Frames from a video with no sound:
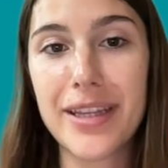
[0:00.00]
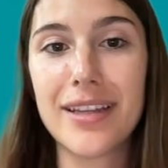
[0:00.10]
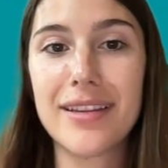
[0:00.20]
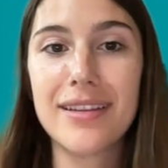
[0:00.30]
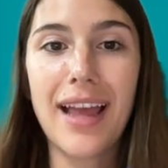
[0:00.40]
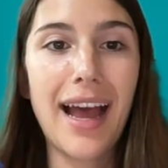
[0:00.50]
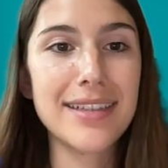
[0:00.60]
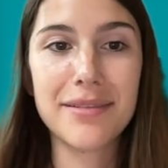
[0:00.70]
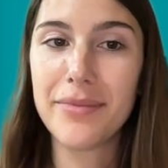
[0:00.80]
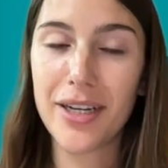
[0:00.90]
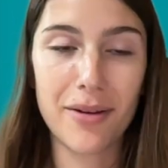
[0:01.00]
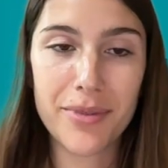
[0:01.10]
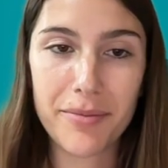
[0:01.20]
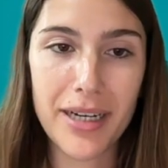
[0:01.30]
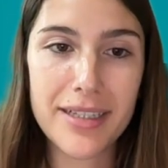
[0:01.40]
that hasn't been
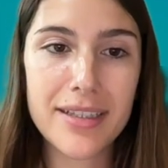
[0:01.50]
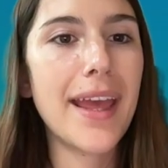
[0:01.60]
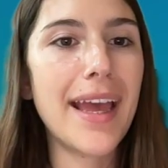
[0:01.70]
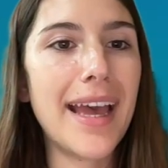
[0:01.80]
optimized.